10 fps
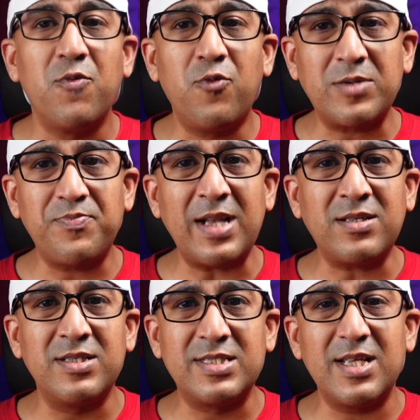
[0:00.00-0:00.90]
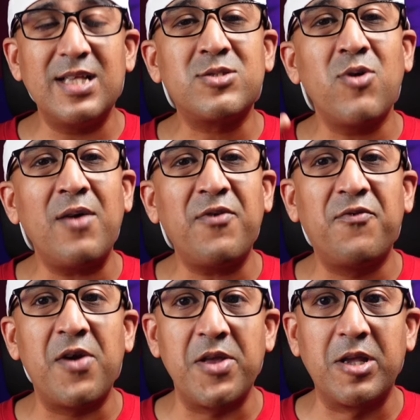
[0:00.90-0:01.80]
What matters is to have a
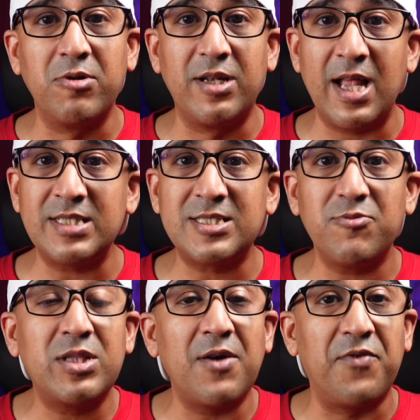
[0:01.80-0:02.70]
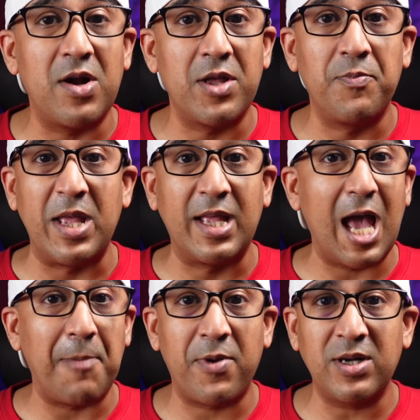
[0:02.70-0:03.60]
very good lens with a very big
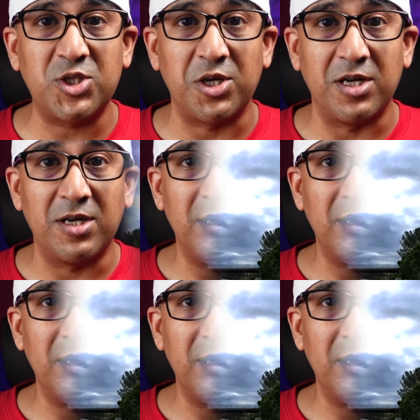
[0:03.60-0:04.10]
aperture.